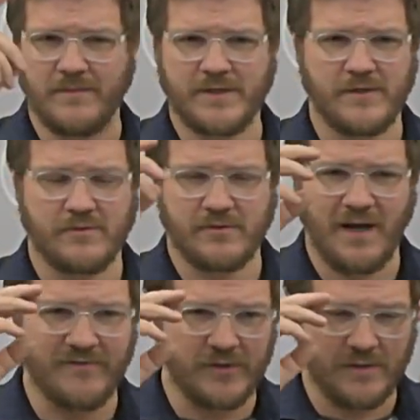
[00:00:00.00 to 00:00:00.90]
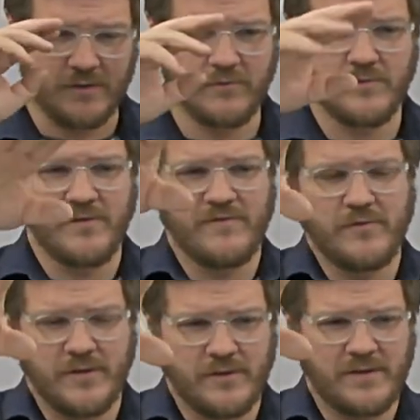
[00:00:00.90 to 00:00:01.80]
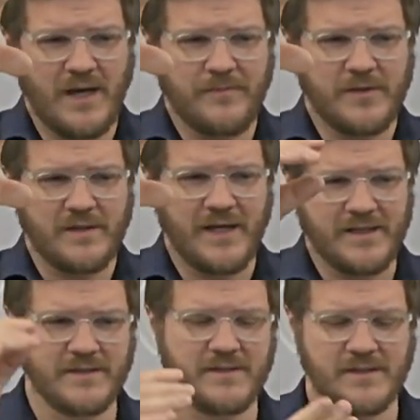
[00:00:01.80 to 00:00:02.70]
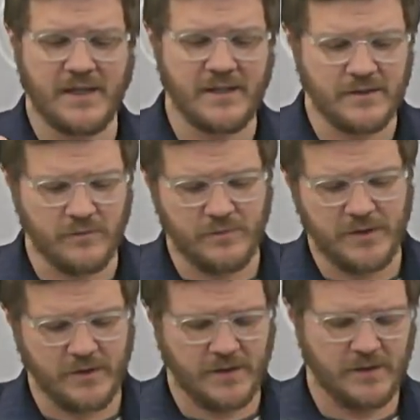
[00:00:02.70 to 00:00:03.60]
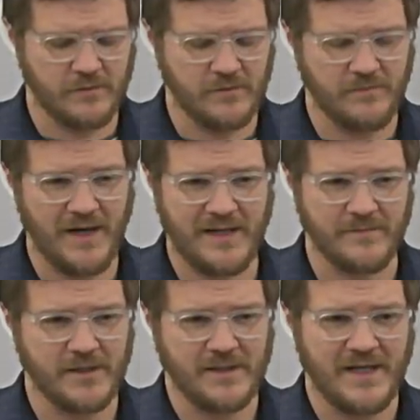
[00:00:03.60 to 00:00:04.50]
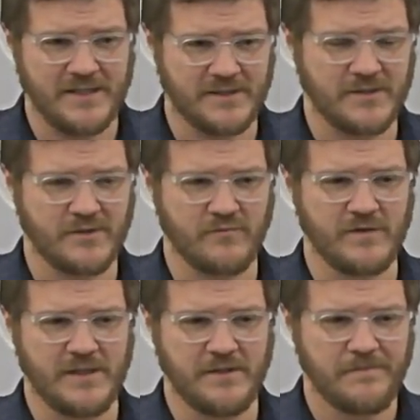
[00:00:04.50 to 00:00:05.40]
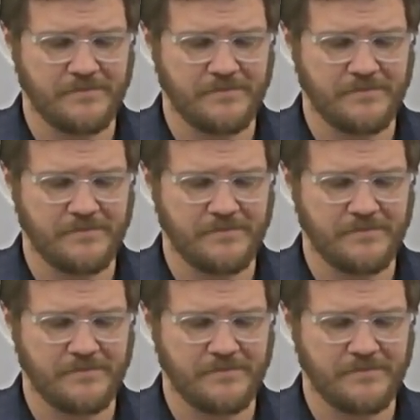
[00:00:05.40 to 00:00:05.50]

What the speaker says: say you're driving, you would be viewing the top of the glasses, and then you would be looking through the bottom of the glasses to read.